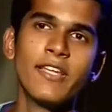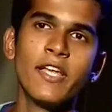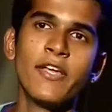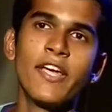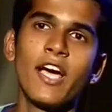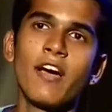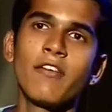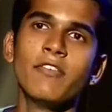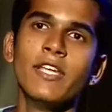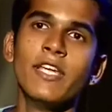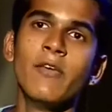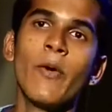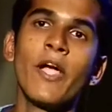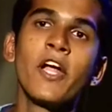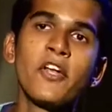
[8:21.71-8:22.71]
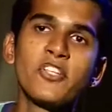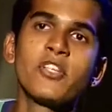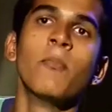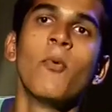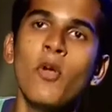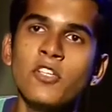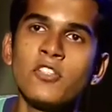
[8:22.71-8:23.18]
Then you have the
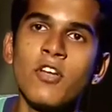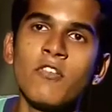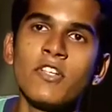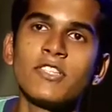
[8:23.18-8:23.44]
Venkateshwar Boli which